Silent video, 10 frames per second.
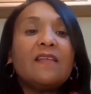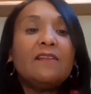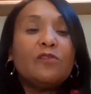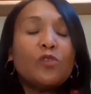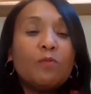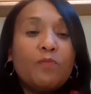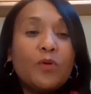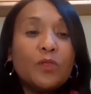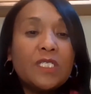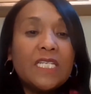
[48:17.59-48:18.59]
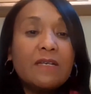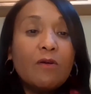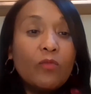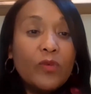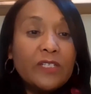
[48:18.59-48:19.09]
and supporting
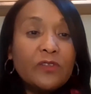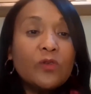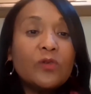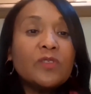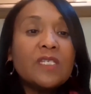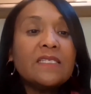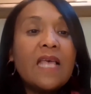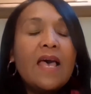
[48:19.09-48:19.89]
resources,